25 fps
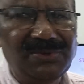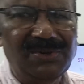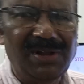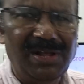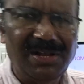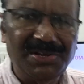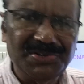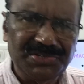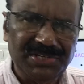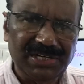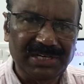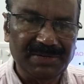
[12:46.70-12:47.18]
to
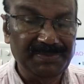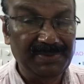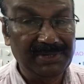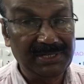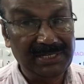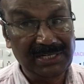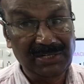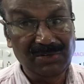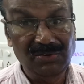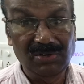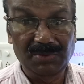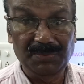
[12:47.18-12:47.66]
last
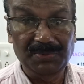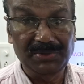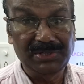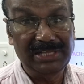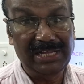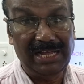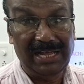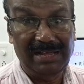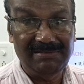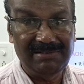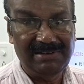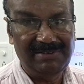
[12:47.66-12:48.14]
segment. In your book,
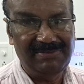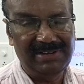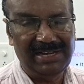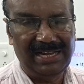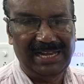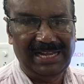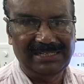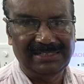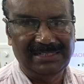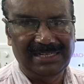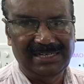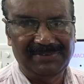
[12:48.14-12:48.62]
they have given
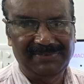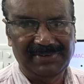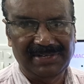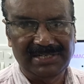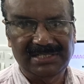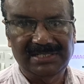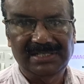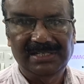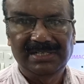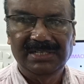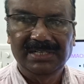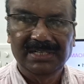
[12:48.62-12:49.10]
like that,
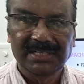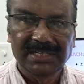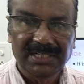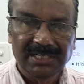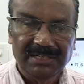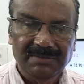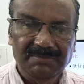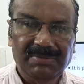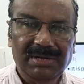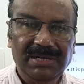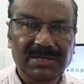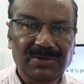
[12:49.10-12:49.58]
friends.
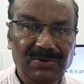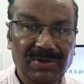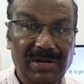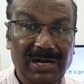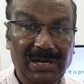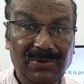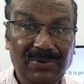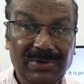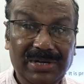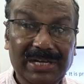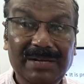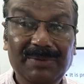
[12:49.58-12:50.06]
But you
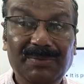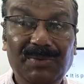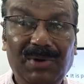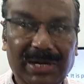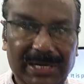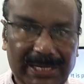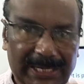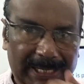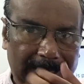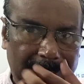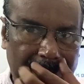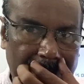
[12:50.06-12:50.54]
have to
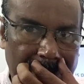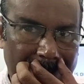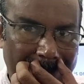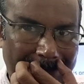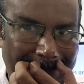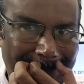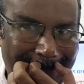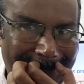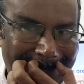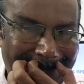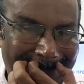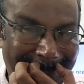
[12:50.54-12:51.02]
demarcate.
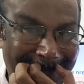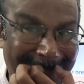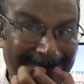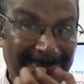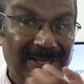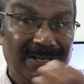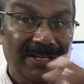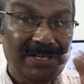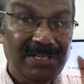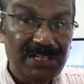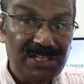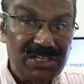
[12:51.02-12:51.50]

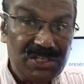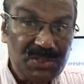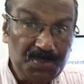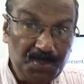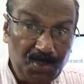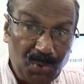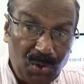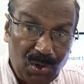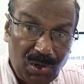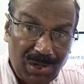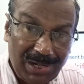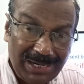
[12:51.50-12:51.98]

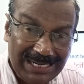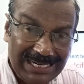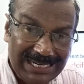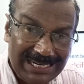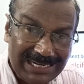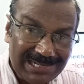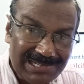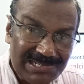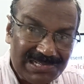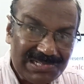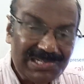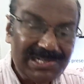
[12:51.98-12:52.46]
Small
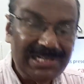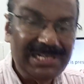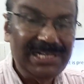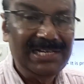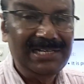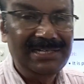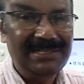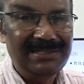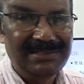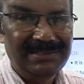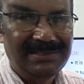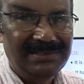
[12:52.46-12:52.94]

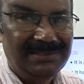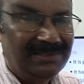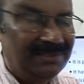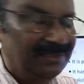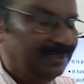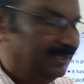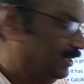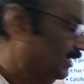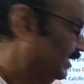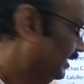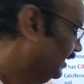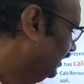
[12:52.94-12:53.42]
intestine
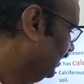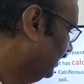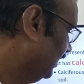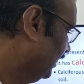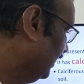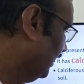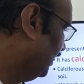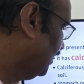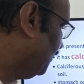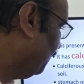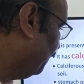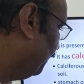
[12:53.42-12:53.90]

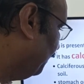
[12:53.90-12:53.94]
is